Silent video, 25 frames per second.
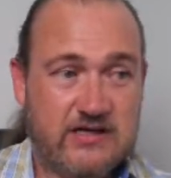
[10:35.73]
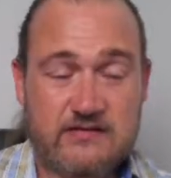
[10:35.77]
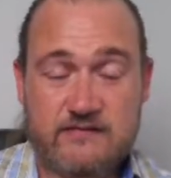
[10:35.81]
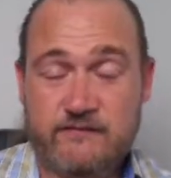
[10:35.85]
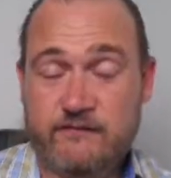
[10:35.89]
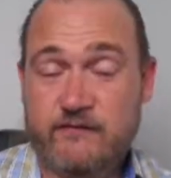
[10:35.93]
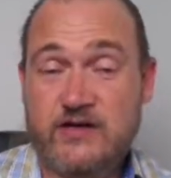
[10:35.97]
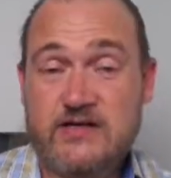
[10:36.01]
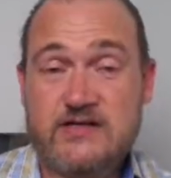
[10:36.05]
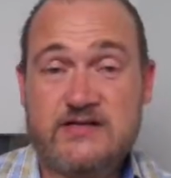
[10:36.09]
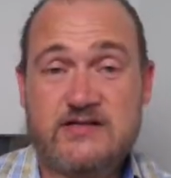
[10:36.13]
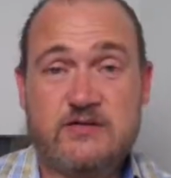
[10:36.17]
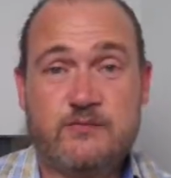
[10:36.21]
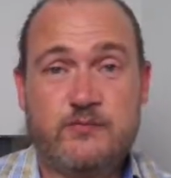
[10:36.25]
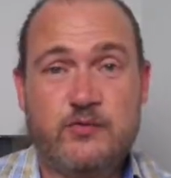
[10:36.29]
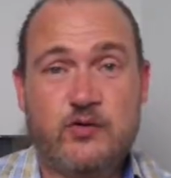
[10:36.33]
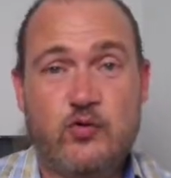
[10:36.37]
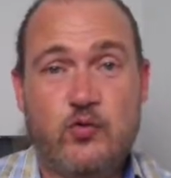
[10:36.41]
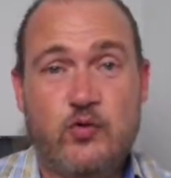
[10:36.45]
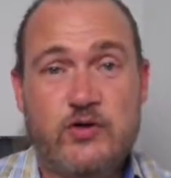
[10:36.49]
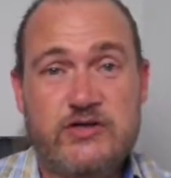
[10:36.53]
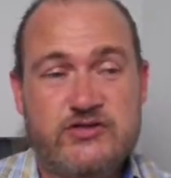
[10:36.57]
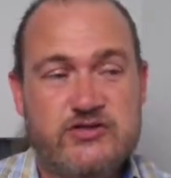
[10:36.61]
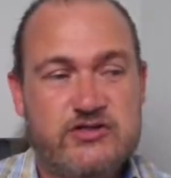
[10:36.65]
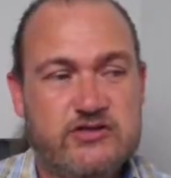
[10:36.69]
Very simple
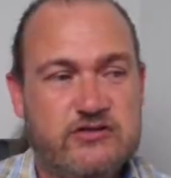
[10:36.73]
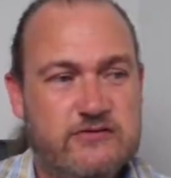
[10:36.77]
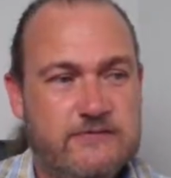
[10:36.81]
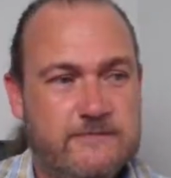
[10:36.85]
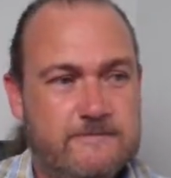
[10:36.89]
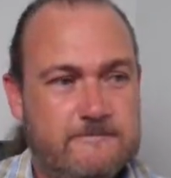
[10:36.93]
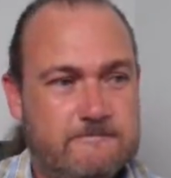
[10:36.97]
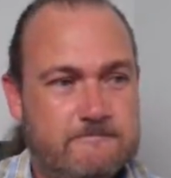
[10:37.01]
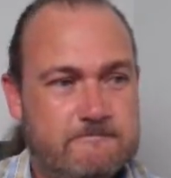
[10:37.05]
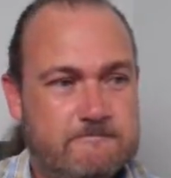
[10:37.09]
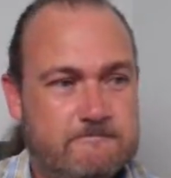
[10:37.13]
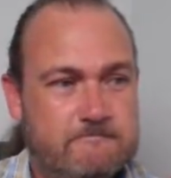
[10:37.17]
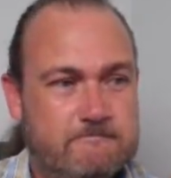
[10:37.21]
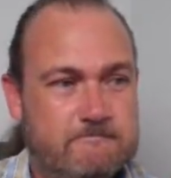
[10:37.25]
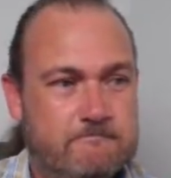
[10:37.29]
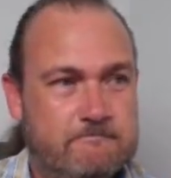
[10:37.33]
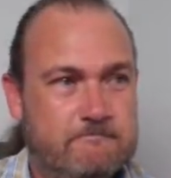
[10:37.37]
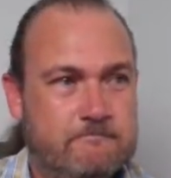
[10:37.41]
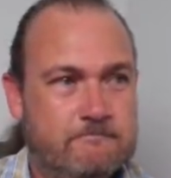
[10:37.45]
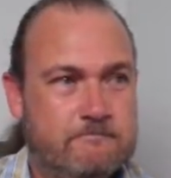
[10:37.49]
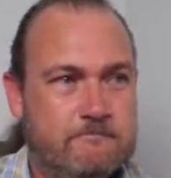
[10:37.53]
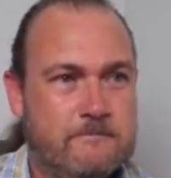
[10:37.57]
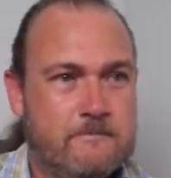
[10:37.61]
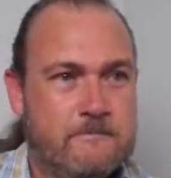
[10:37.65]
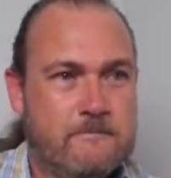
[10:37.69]
question.
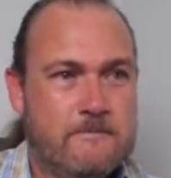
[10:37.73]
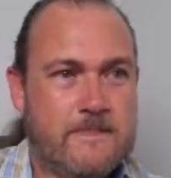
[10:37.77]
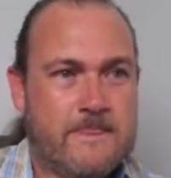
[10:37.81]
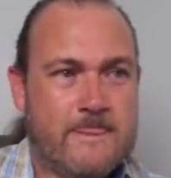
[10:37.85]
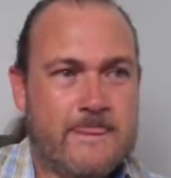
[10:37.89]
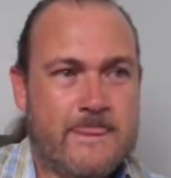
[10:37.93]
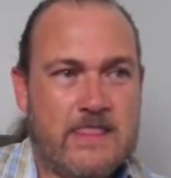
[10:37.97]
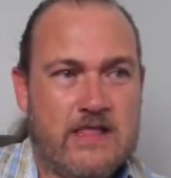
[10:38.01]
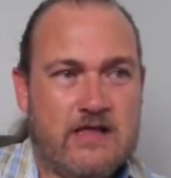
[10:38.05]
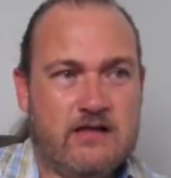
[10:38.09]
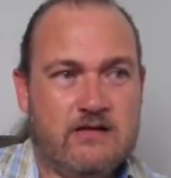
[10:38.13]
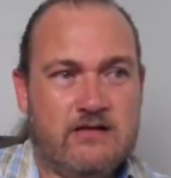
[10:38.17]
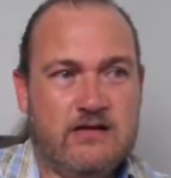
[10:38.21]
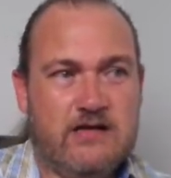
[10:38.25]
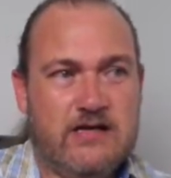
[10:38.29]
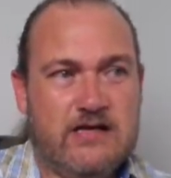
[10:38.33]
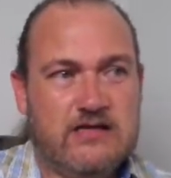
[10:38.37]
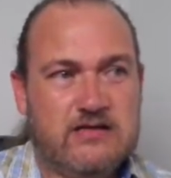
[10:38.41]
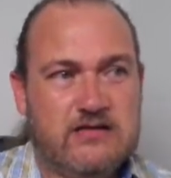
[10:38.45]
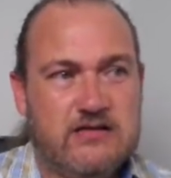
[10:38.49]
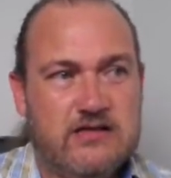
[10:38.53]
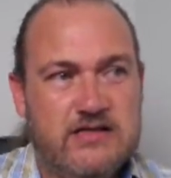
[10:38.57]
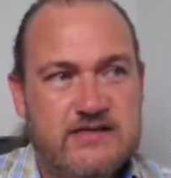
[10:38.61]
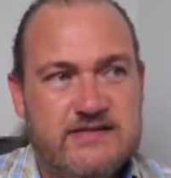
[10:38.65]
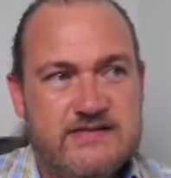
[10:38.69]

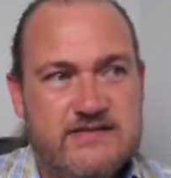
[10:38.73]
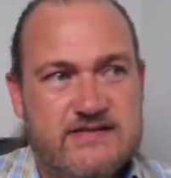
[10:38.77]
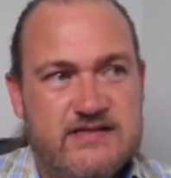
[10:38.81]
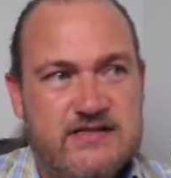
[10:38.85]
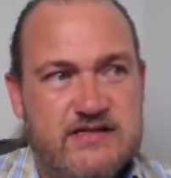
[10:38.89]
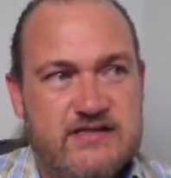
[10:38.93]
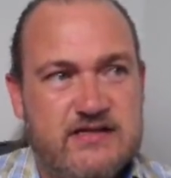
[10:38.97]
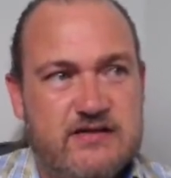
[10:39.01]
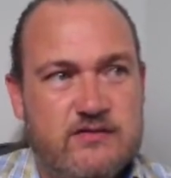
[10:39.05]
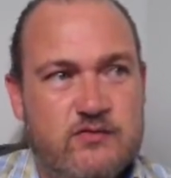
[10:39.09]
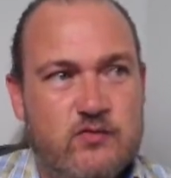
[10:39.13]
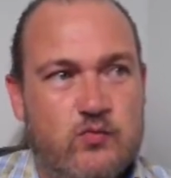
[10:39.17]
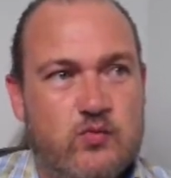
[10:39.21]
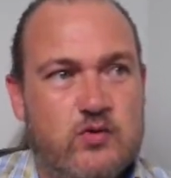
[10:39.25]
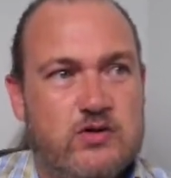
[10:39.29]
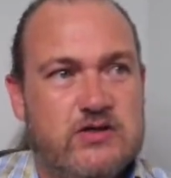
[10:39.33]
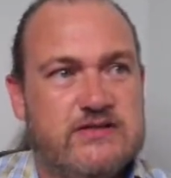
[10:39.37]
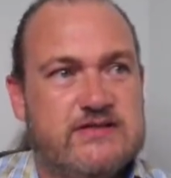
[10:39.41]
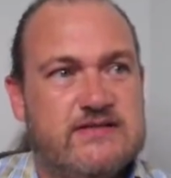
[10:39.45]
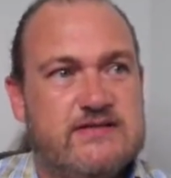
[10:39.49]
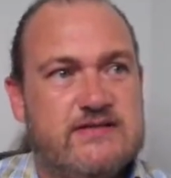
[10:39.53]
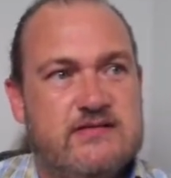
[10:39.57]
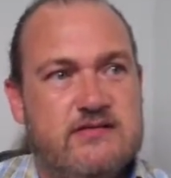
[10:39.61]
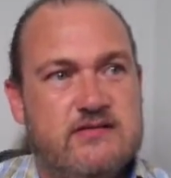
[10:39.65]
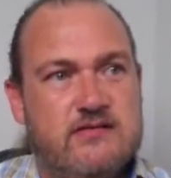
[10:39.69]
And let's see
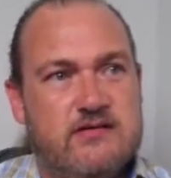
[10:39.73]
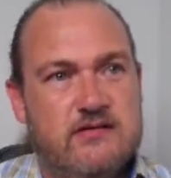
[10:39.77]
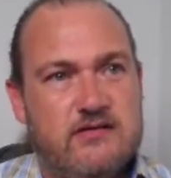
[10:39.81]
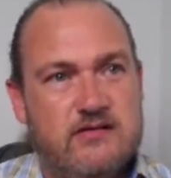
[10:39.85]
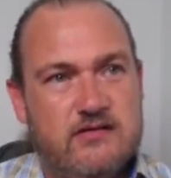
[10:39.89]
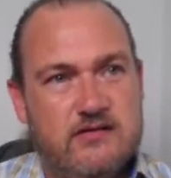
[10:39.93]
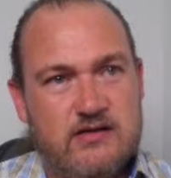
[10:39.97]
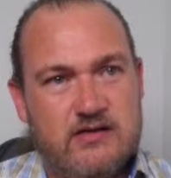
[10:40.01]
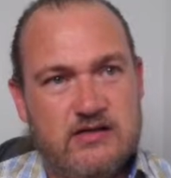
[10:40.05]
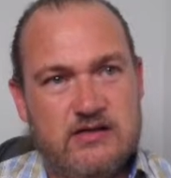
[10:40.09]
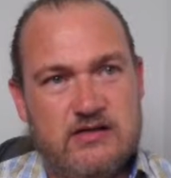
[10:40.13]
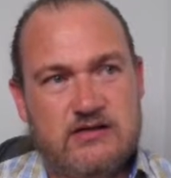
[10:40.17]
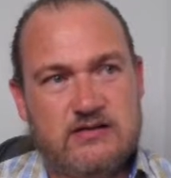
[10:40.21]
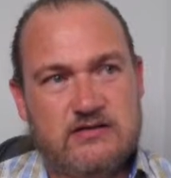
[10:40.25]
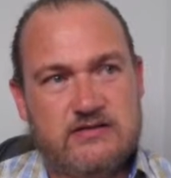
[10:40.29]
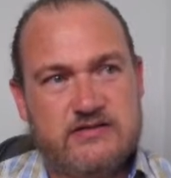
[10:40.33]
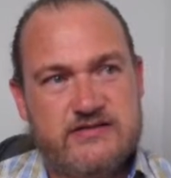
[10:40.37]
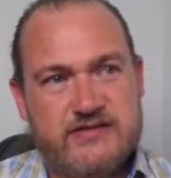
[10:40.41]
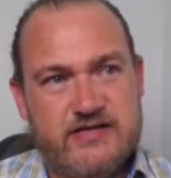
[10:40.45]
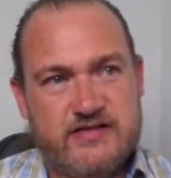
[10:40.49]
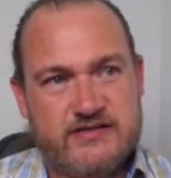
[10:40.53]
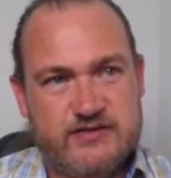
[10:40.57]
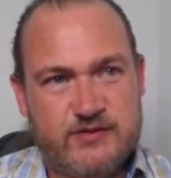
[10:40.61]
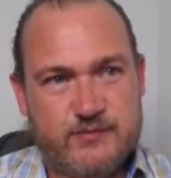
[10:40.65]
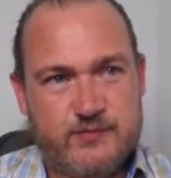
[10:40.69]
what
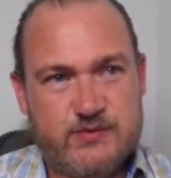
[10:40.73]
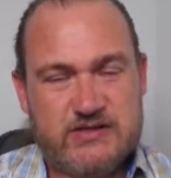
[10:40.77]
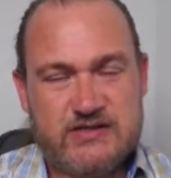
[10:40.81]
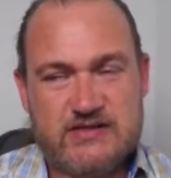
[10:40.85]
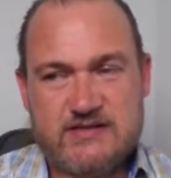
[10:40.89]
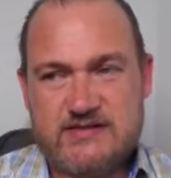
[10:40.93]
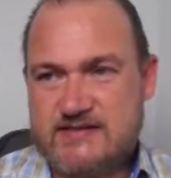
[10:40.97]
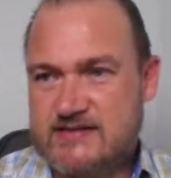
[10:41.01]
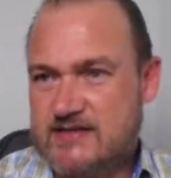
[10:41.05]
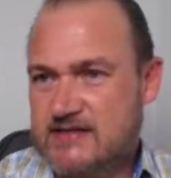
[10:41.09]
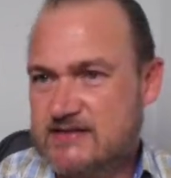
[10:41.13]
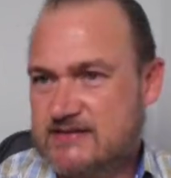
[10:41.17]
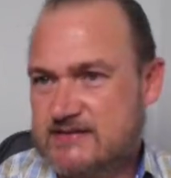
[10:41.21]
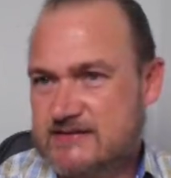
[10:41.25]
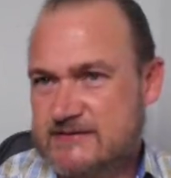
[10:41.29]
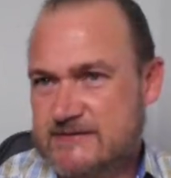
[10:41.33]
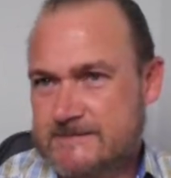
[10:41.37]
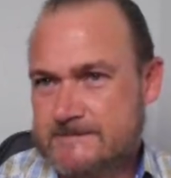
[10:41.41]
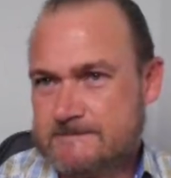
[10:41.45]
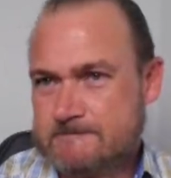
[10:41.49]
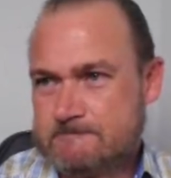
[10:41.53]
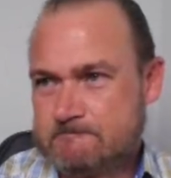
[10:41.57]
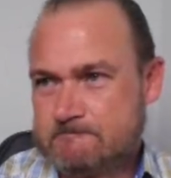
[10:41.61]
ChatGPT says.